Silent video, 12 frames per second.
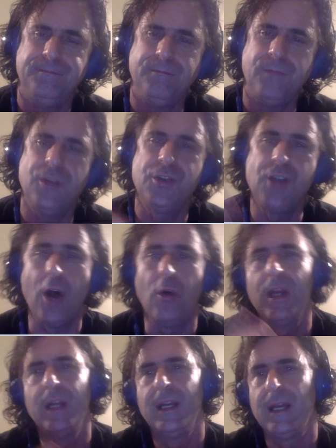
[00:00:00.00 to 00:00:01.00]
So
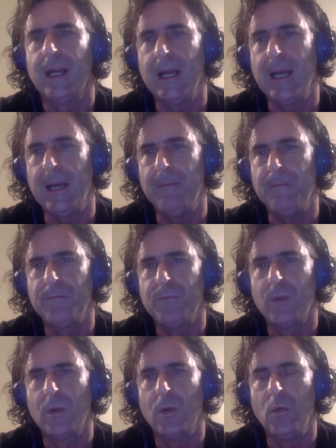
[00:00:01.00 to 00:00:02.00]

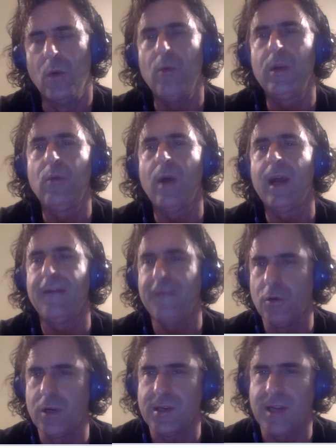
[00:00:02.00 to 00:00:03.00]
what we want to
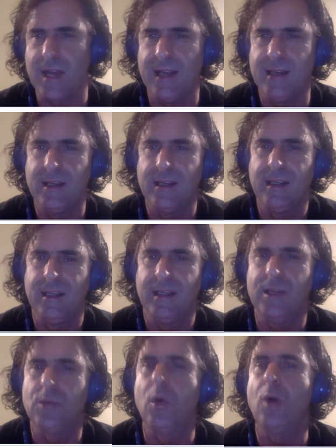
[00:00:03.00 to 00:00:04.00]
focus on
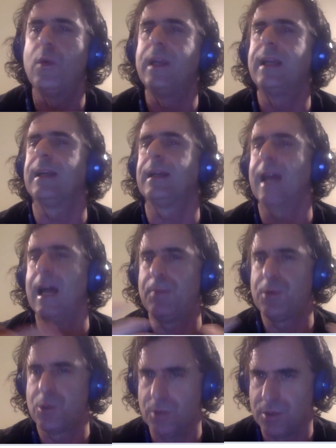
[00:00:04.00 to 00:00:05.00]
is what we can
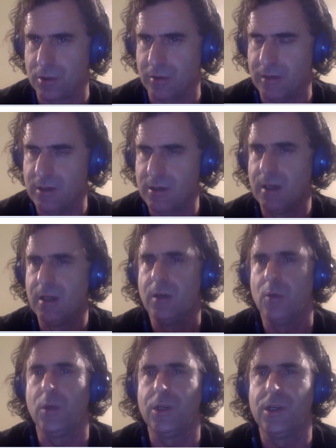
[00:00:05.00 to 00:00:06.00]
accomplish with service,
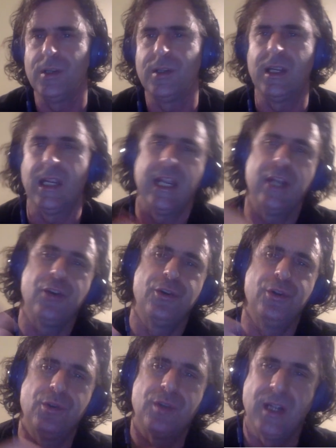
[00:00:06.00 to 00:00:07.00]
which is to
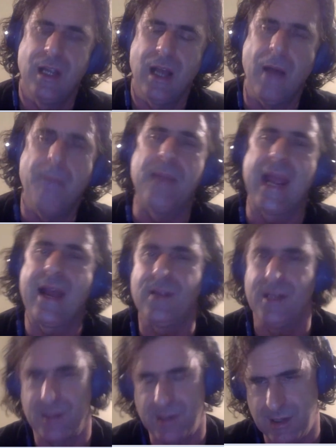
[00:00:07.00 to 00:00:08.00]
introduce a
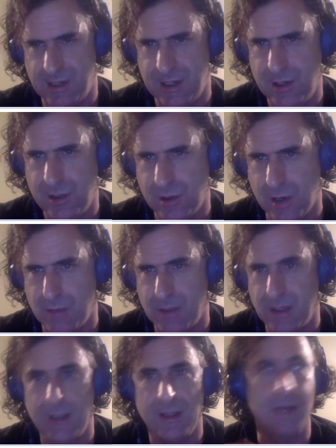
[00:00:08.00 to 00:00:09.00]
balance into your
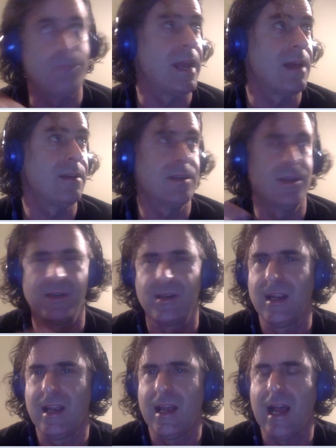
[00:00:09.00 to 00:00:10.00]
company that balances
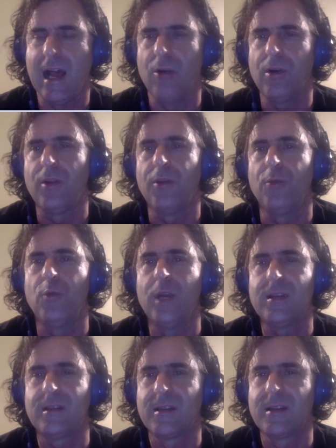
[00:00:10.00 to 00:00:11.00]
out the
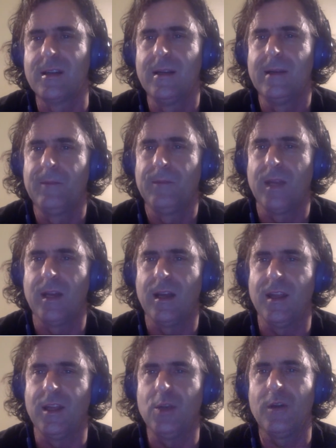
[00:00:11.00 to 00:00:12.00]
risks
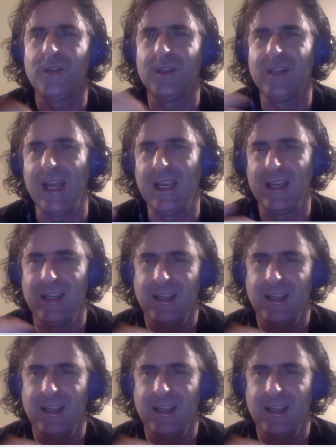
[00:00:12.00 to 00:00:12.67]
that you have to take